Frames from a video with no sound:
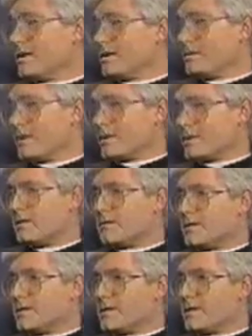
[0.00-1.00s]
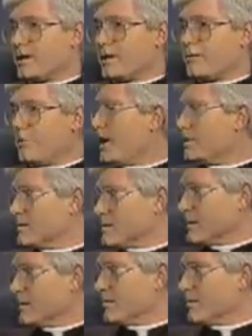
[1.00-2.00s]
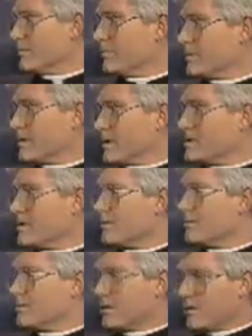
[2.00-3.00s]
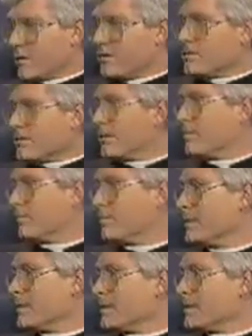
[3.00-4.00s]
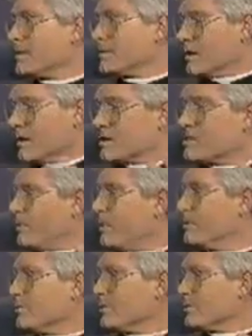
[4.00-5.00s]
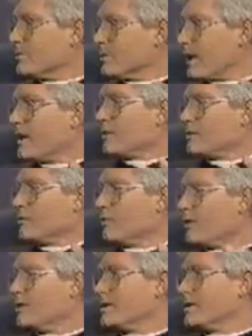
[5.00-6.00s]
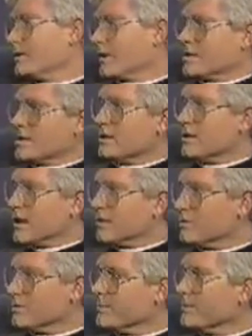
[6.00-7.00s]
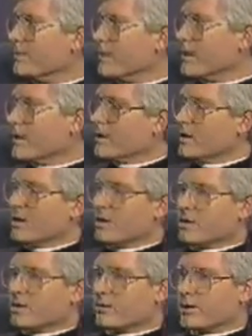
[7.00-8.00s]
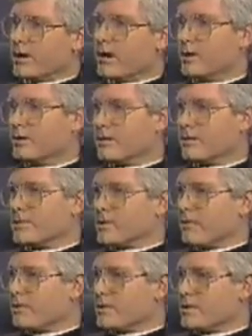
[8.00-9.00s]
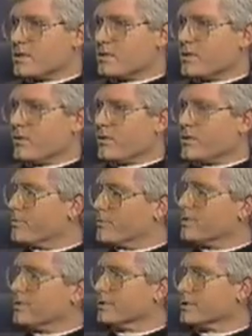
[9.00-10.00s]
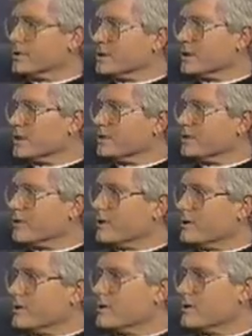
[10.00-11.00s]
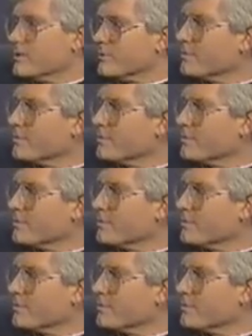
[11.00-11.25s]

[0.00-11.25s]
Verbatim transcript: But as soon as the child bothers them, does something that hurts them, they explode. That is the one thing that is intolerable and they react out of selfishness and can be very brutal to the child, very abusive.